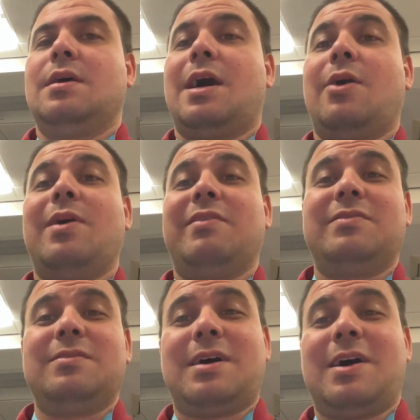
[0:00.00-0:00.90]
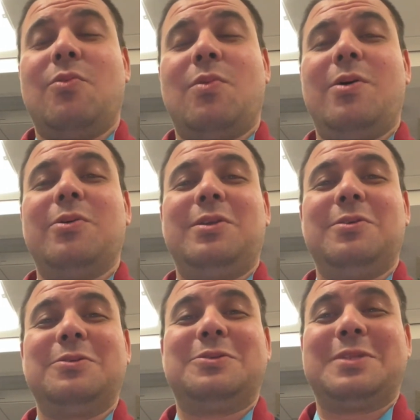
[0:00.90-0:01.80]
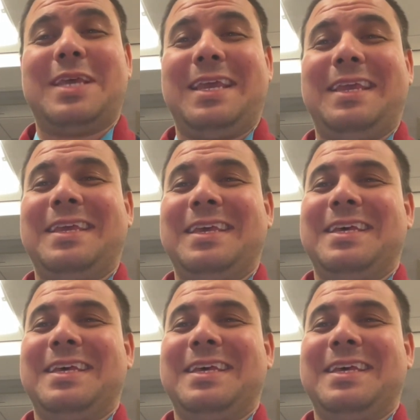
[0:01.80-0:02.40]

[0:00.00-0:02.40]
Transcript: However, I'll walk you today